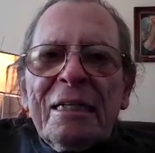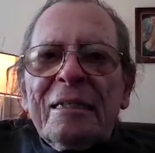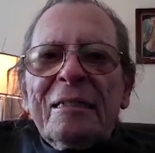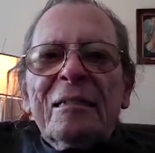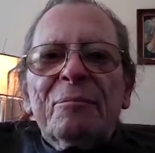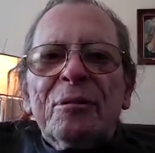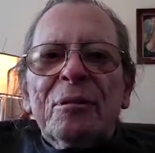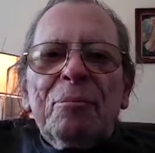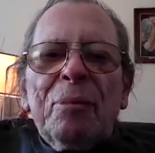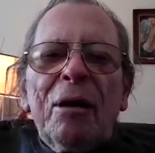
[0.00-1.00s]
But
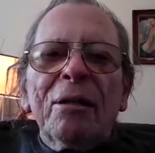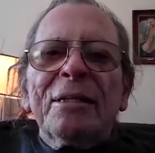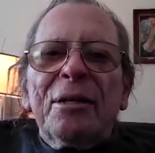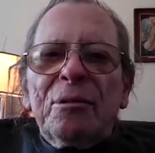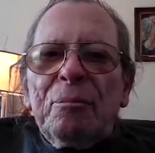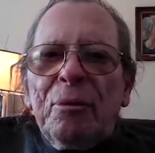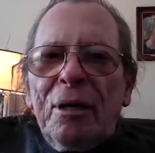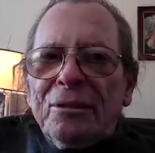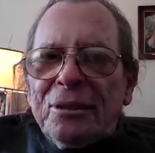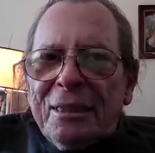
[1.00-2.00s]
the pollinator
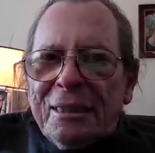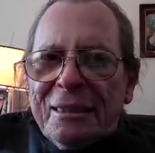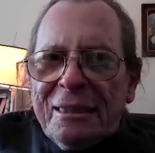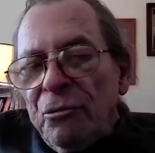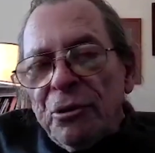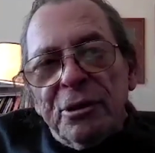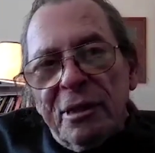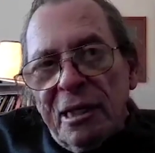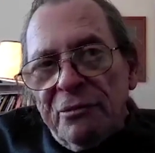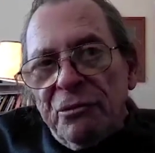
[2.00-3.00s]
project, we're going
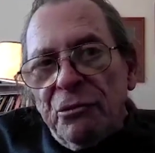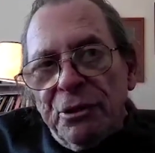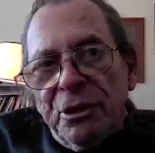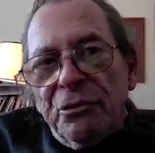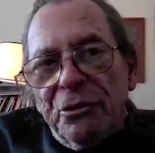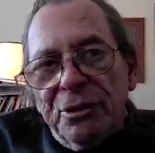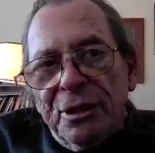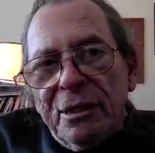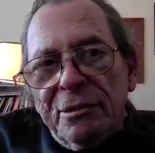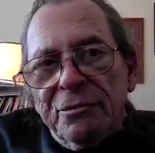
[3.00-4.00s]
to have a
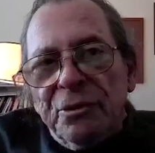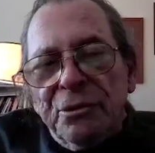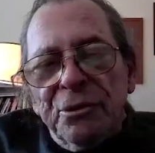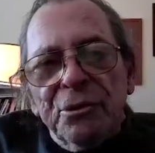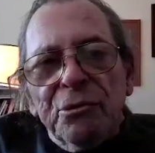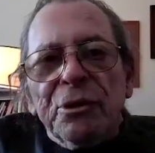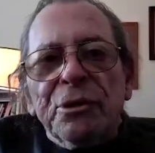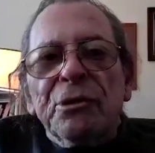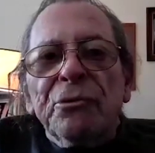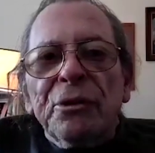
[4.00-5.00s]
regreening of the earth. We're
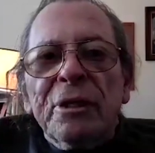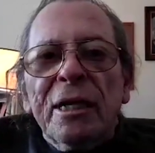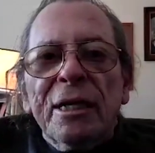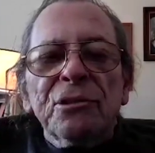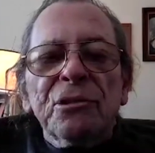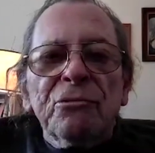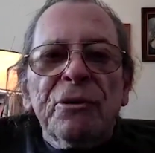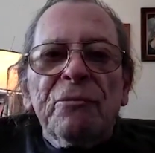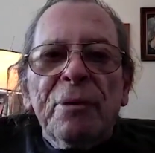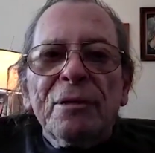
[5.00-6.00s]
going to realize
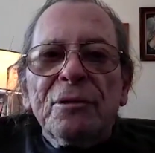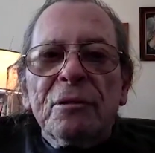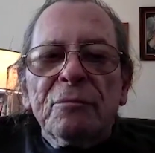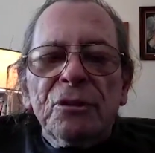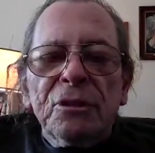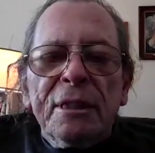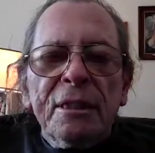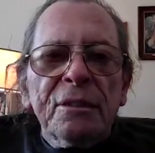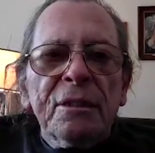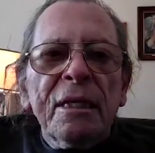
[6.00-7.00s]
we've made some
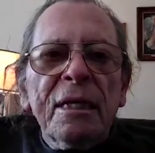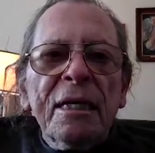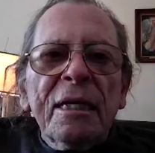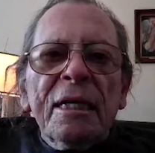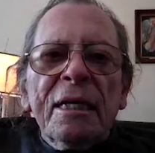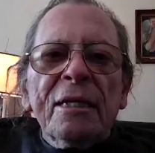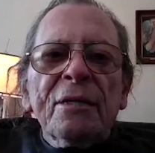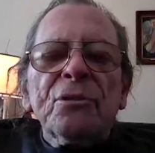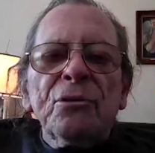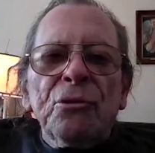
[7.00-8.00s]
mistakes.
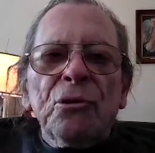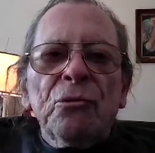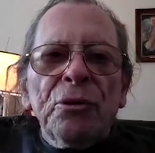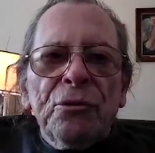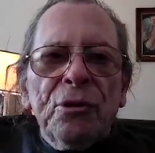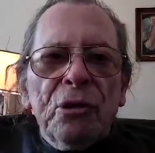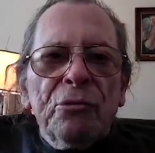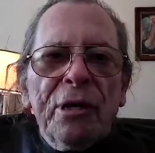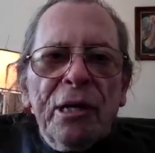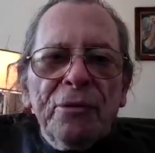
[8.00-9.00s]
And so the one thing
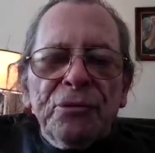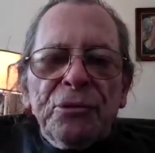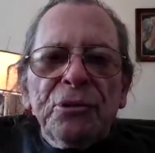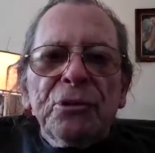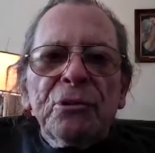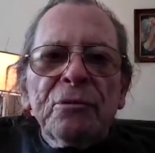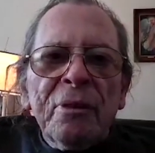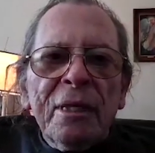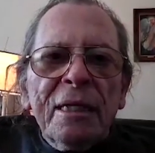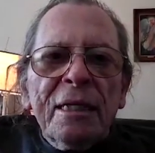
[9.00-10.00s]
we have to do
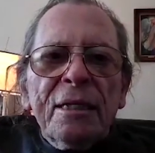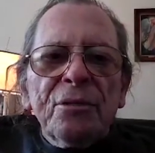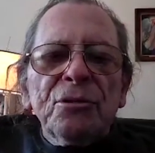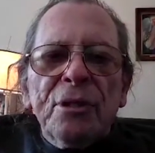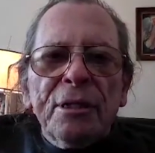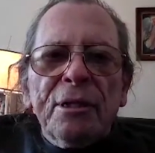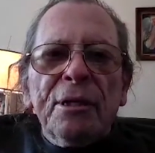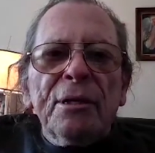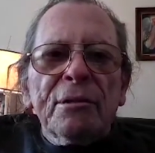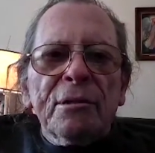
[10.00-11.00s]
is take
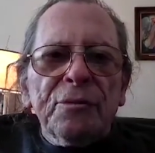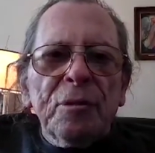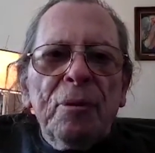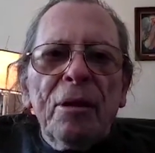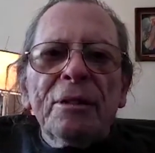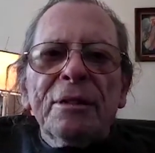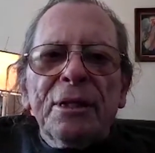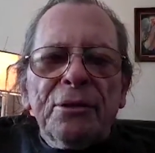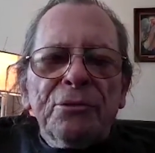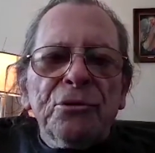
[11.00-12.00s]
care of the
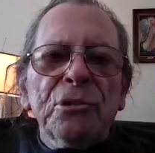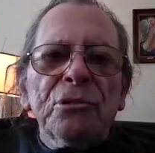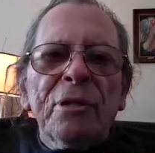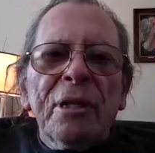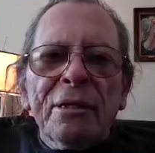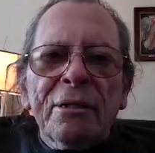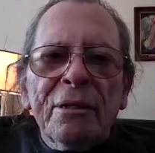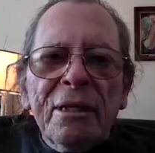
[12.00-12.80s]
pollinators, who are like